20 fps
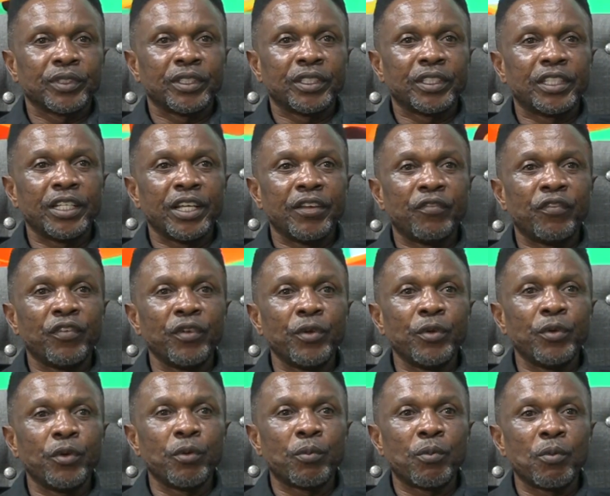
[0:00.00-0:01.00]
If
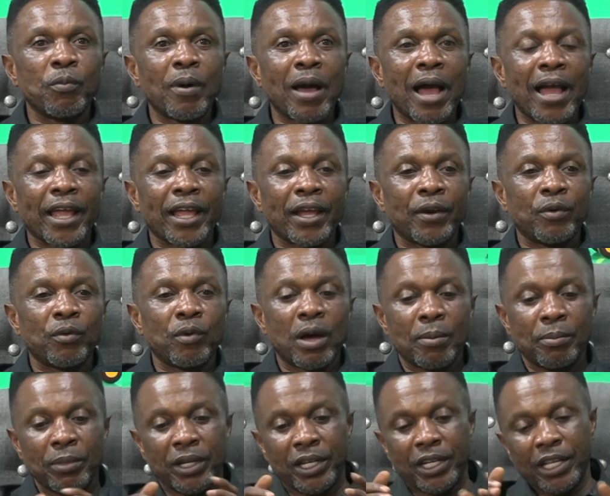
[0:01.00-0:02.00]
Europe buy, you know,
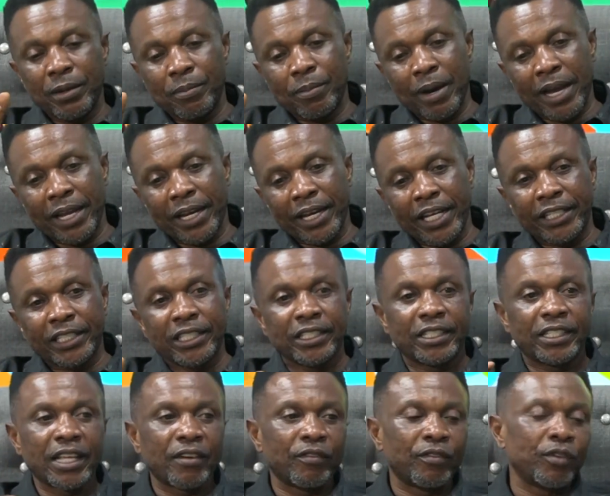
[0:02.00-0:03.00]
I'm a D buy in
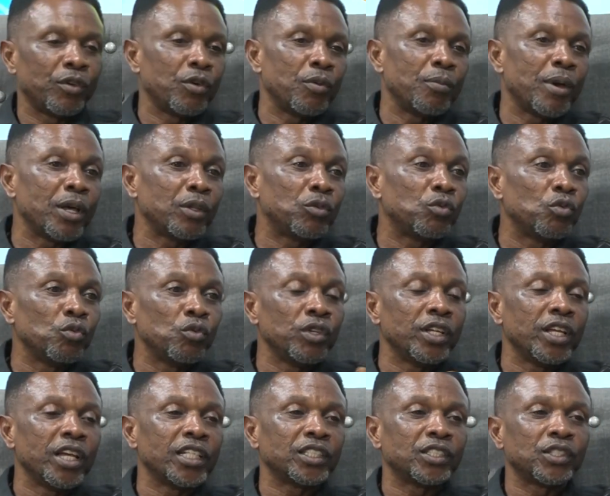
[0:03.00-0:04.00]
87 over 2
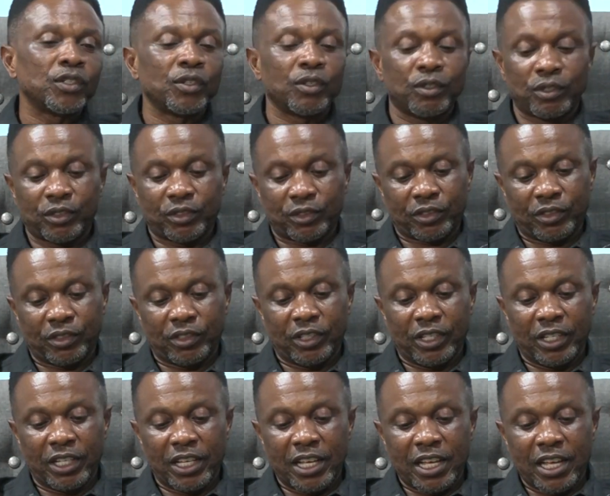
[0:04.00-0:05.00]
years, you know.
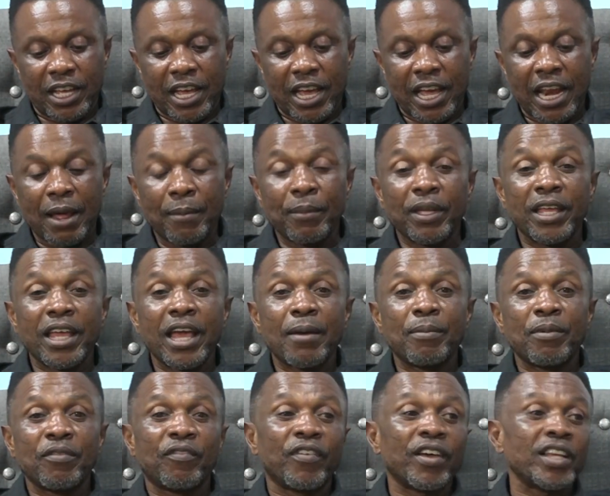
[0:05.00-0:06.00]
And I'm here,
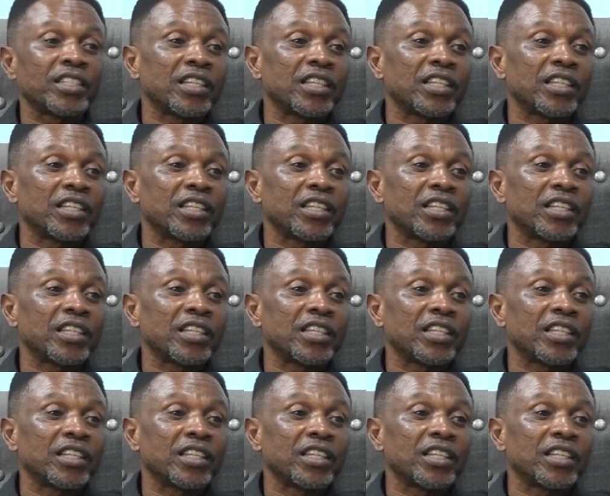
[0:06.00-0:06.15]
my first